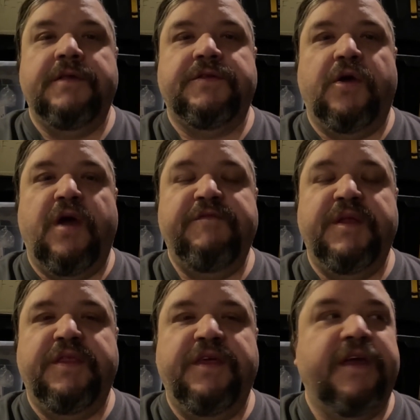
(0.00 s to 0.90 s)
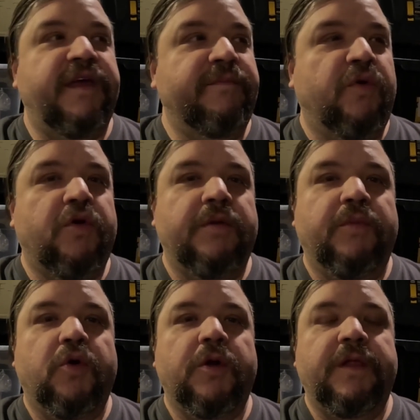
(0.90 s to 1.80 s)
So I've been thinking more and
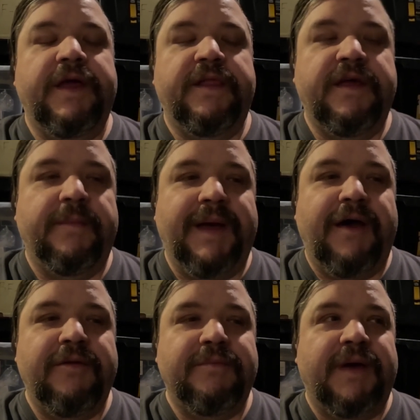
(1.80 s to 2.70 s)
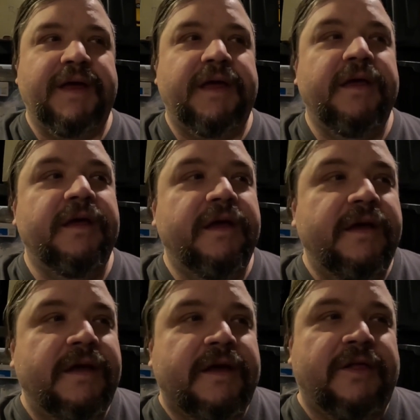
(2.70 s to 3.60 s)
more lately about my
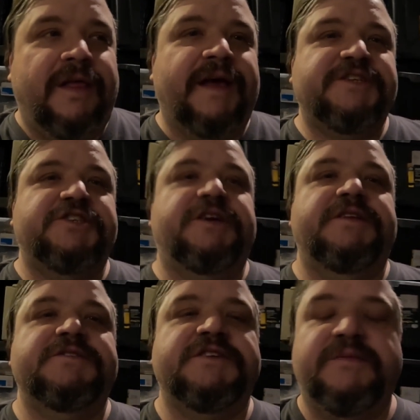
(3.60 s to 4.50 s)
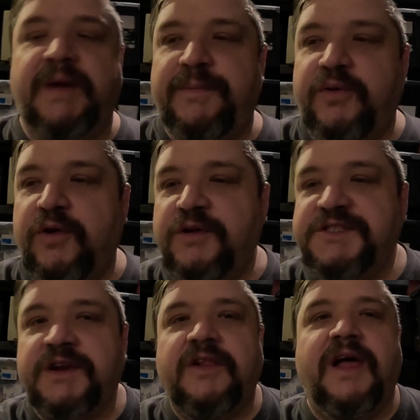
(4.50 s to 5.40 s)
collections and my
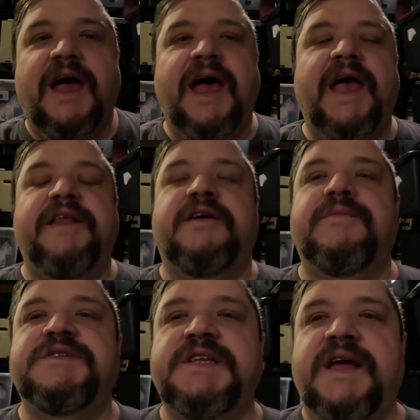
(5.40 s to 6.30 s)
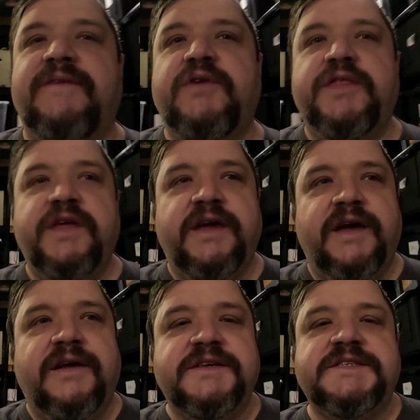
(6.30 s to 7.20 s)
personal items and everything
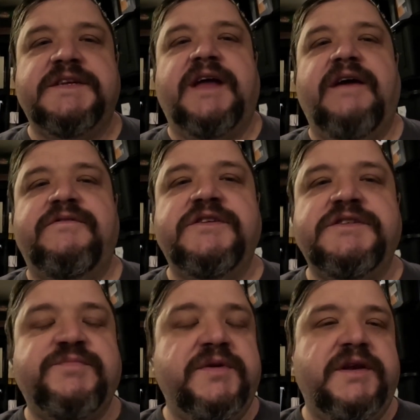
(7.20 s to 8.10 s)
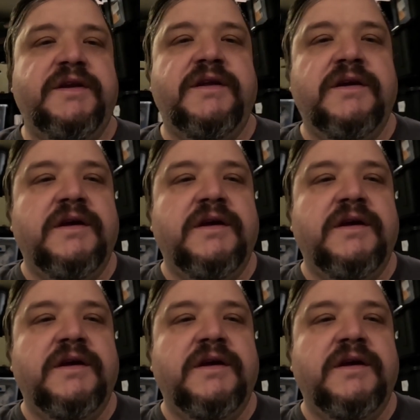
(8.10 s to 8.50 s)
else, and I've just been